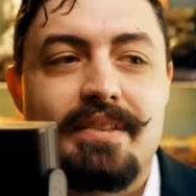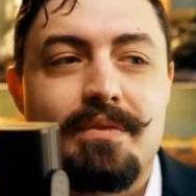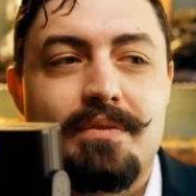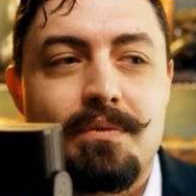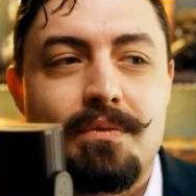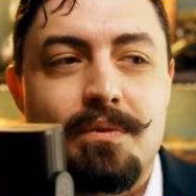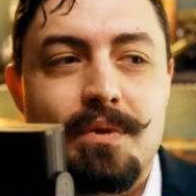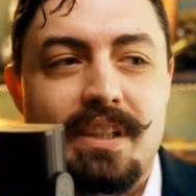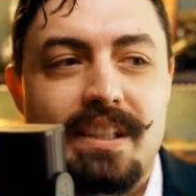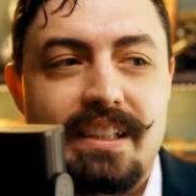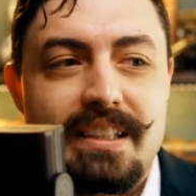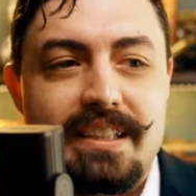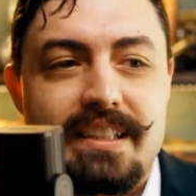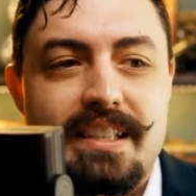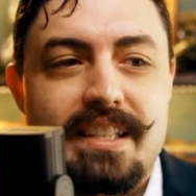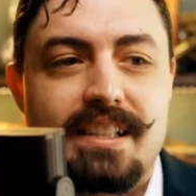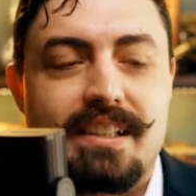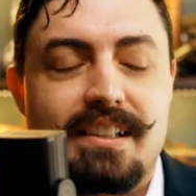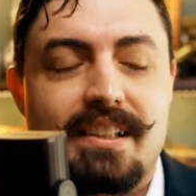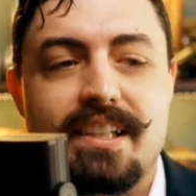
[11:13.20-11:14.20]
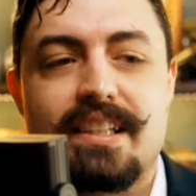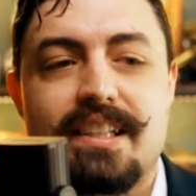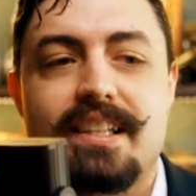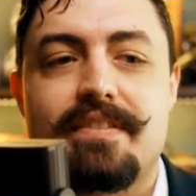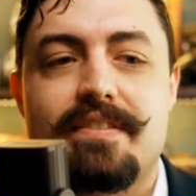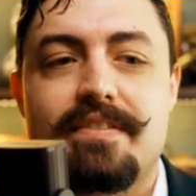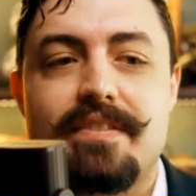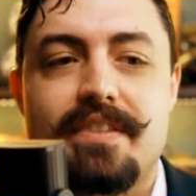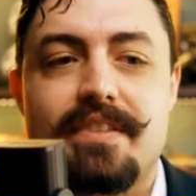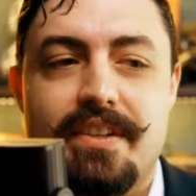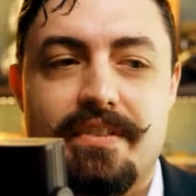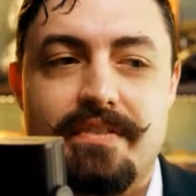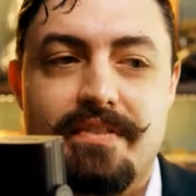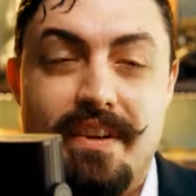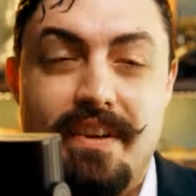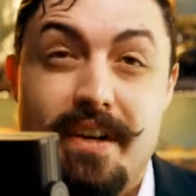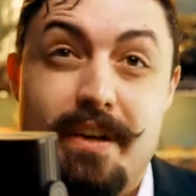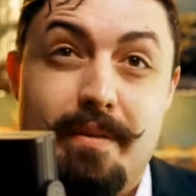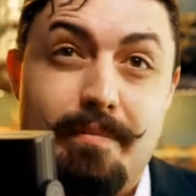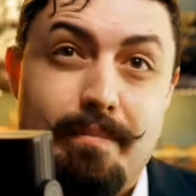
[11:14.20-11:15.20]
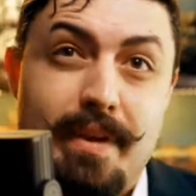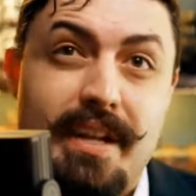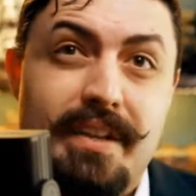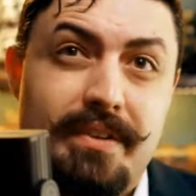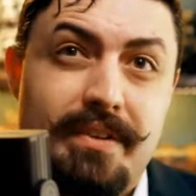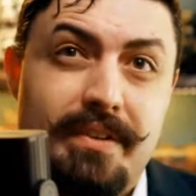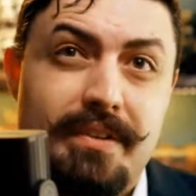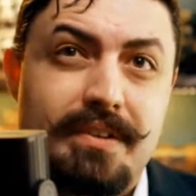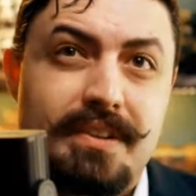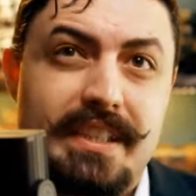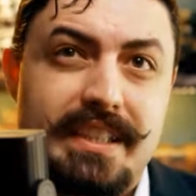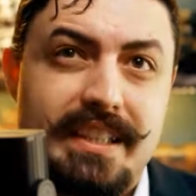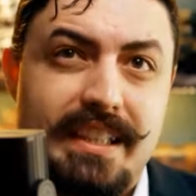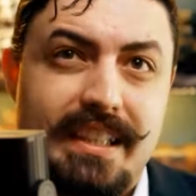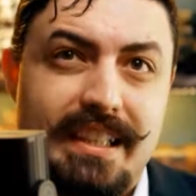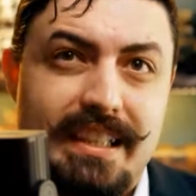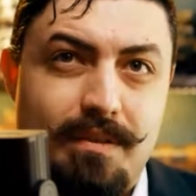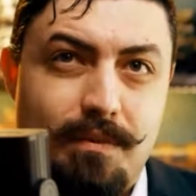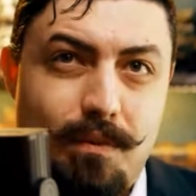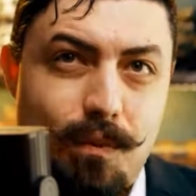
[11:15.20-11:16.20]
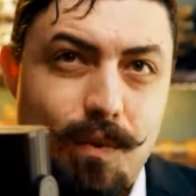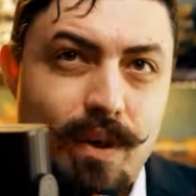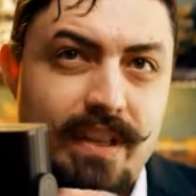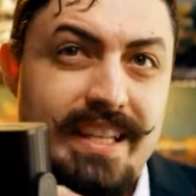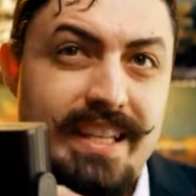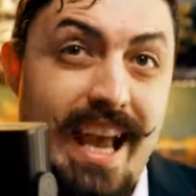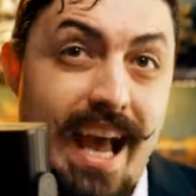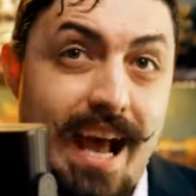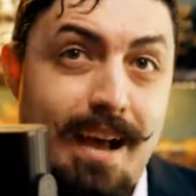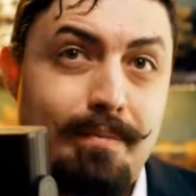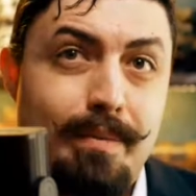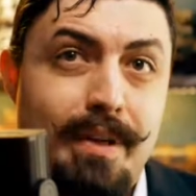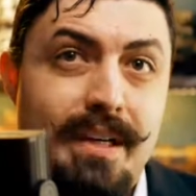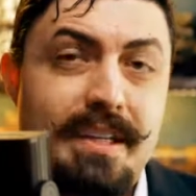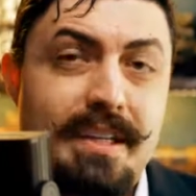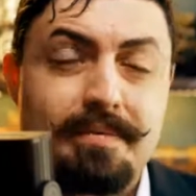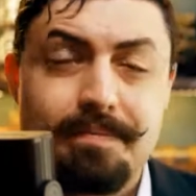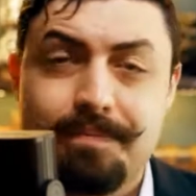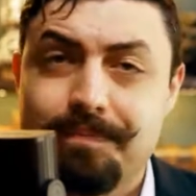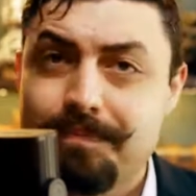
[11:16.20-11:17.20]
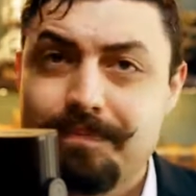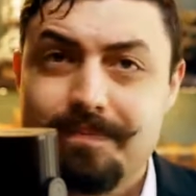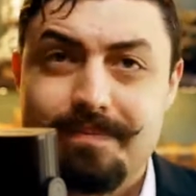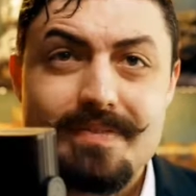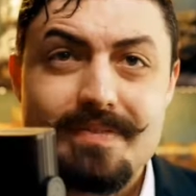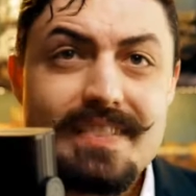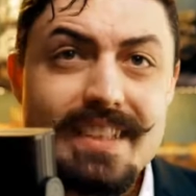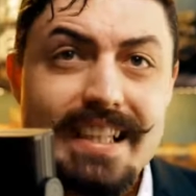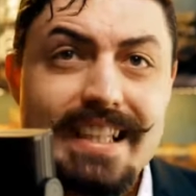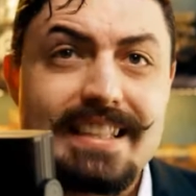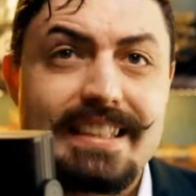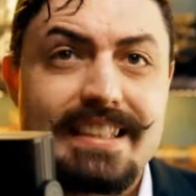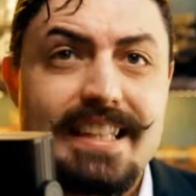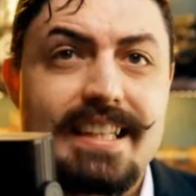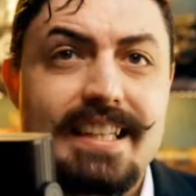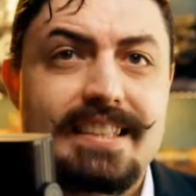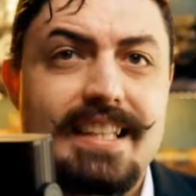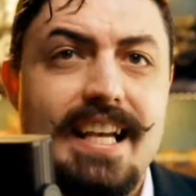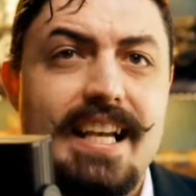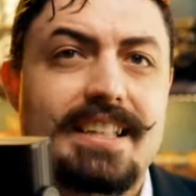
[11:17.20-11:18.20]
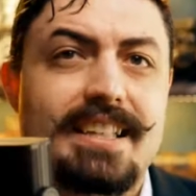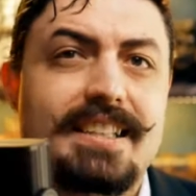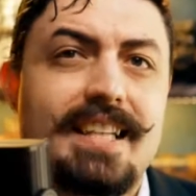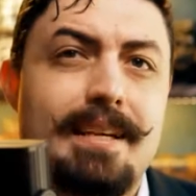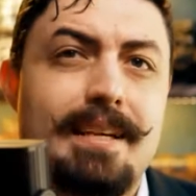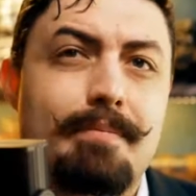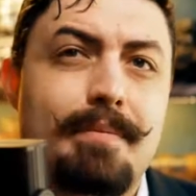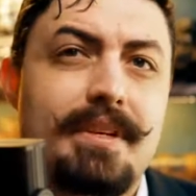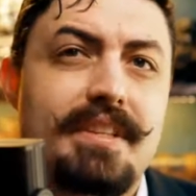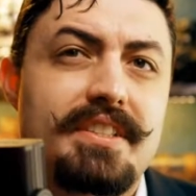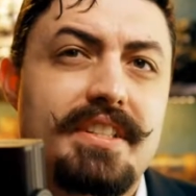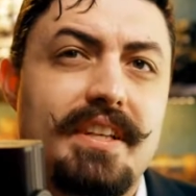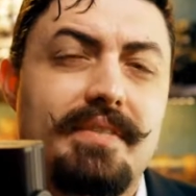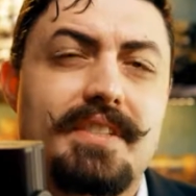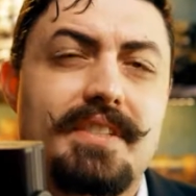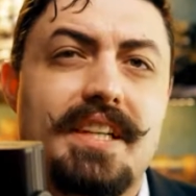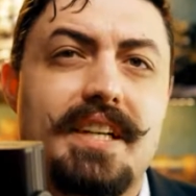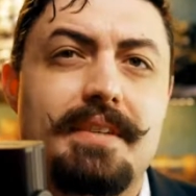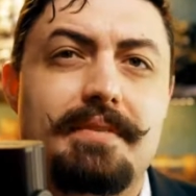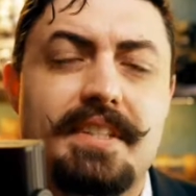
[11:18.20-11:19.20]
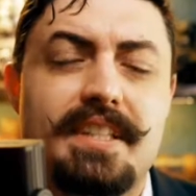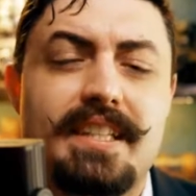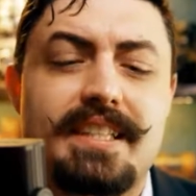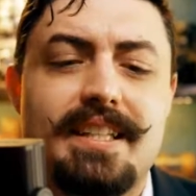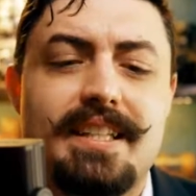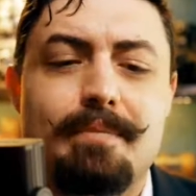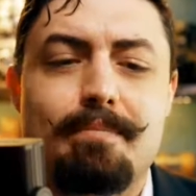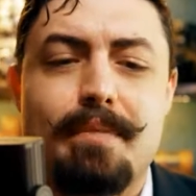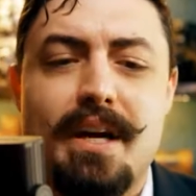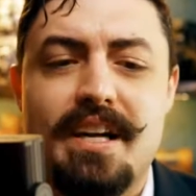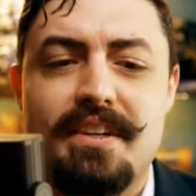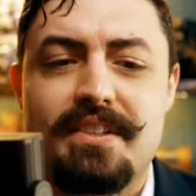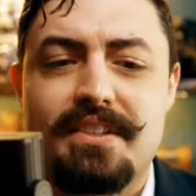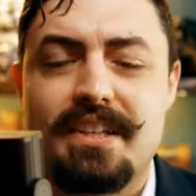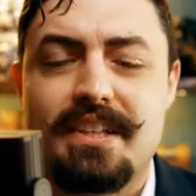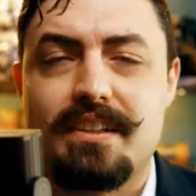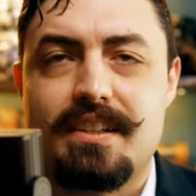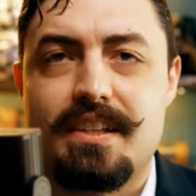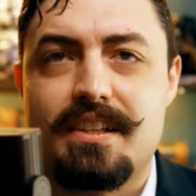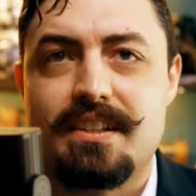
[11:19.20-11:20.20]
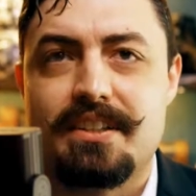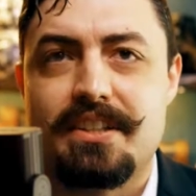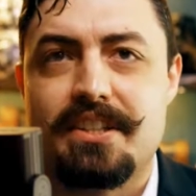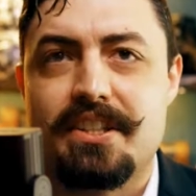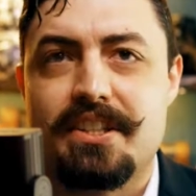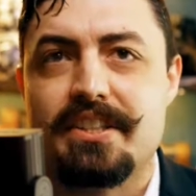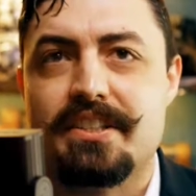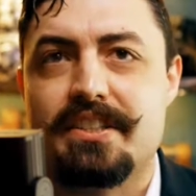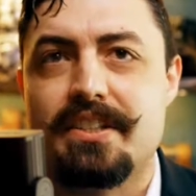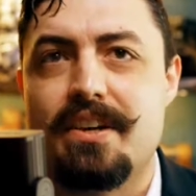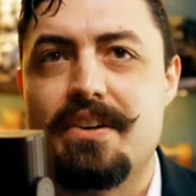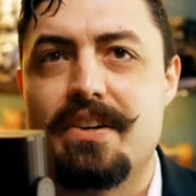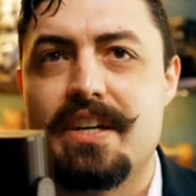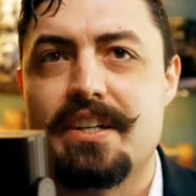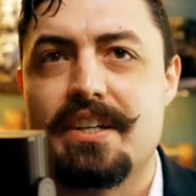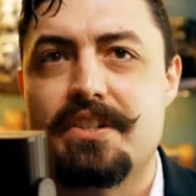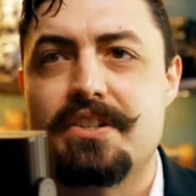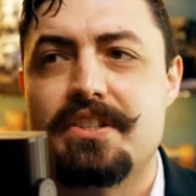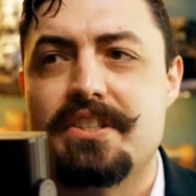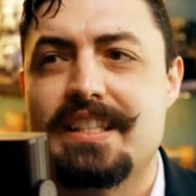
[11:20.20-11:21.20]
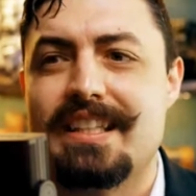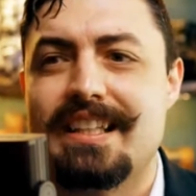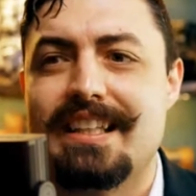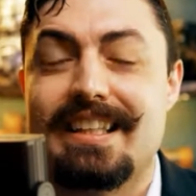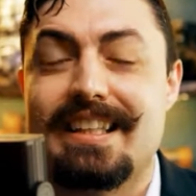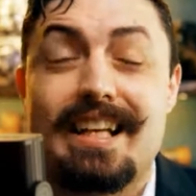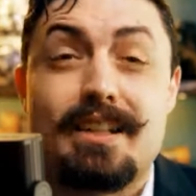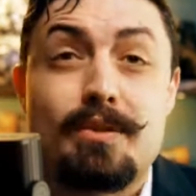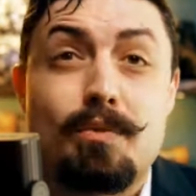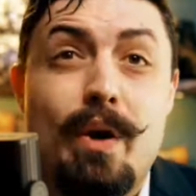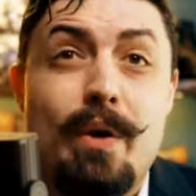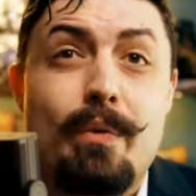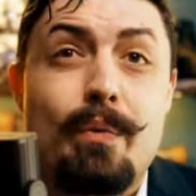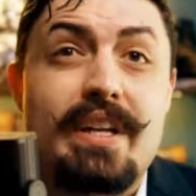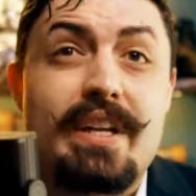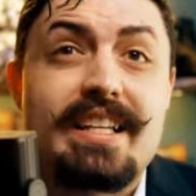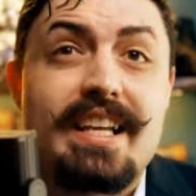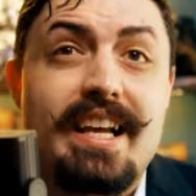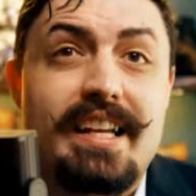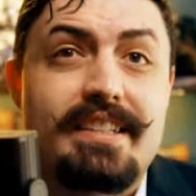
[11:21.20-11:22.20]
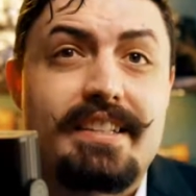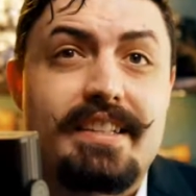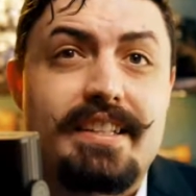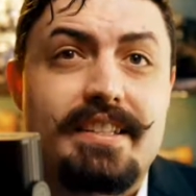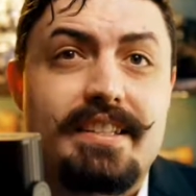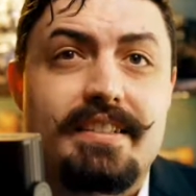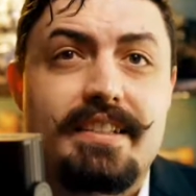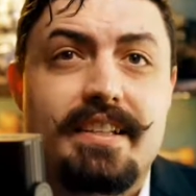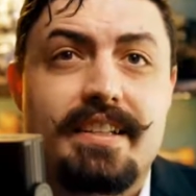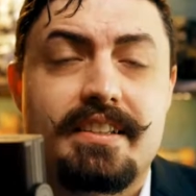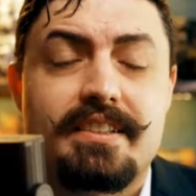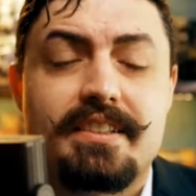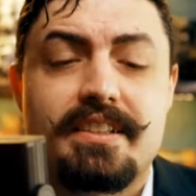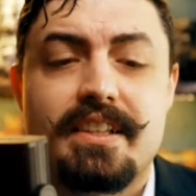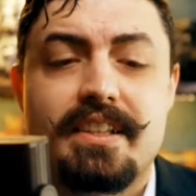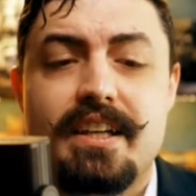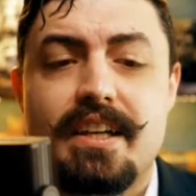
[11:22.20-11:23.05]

realistically, the fundamental, like what's happening, is the exact same. But sometimes, as I said, buyer psychology is so interesting, and that's why we test these things.